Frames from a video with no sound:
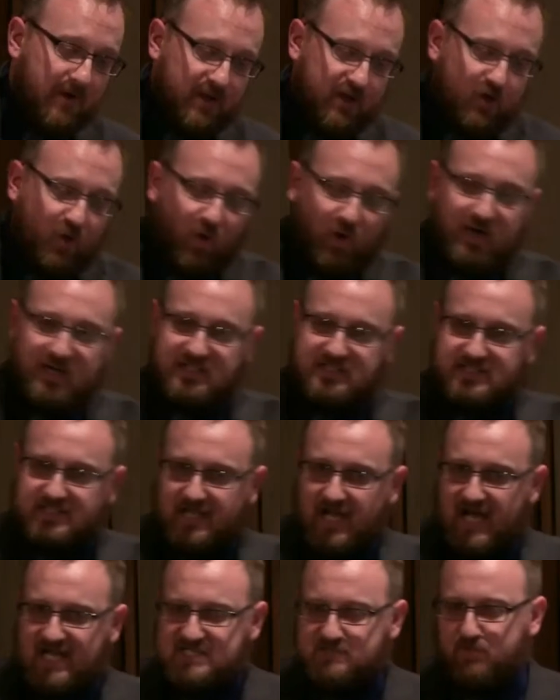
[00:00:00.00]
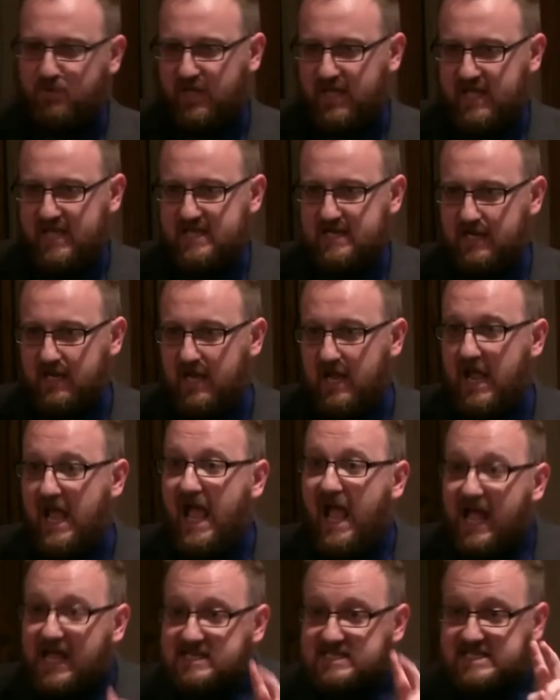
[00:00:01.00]
but according to God's plan.
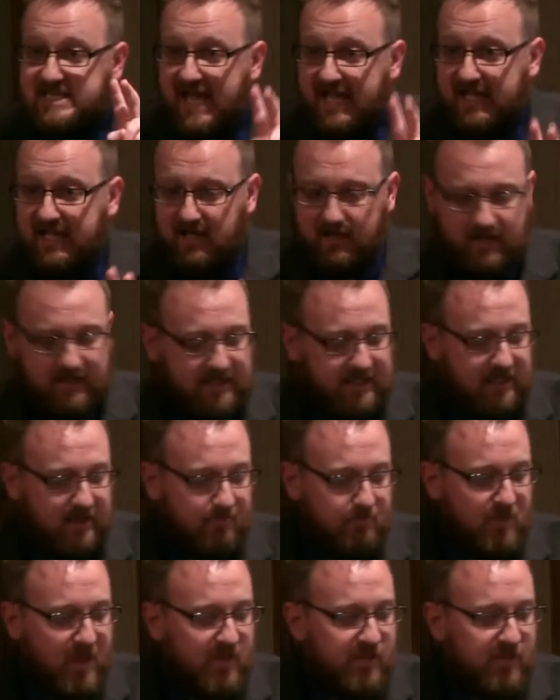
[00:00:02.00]
And secondly,